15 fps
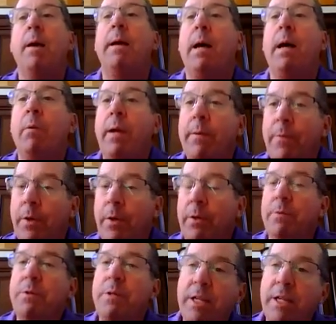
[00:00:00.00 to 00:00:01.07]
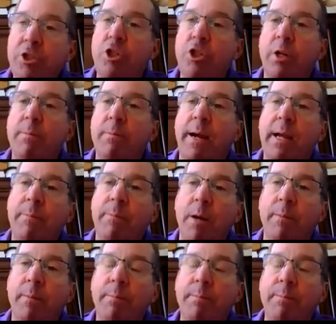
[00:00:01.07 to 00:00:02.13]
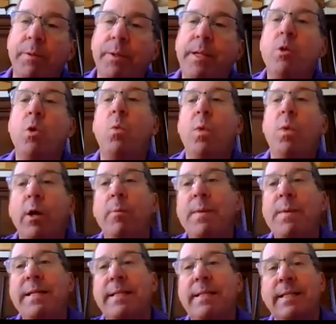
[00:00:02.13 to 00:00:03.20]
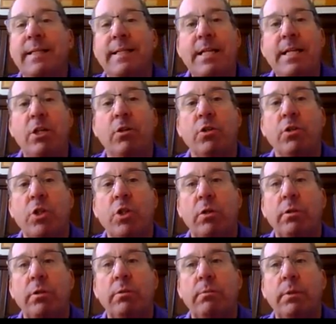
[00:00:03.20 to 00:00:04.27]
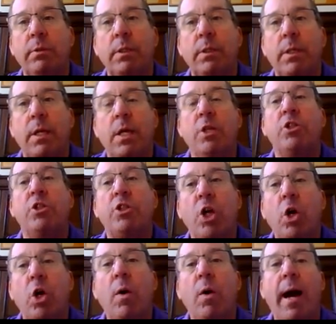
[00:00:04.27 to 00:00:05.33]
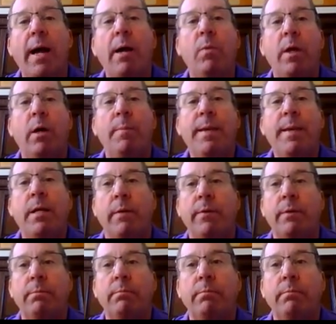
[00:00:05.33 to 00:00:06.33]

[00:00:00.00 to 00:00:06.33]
However, next year, my apartment building will be 16 years old, so I will be covered.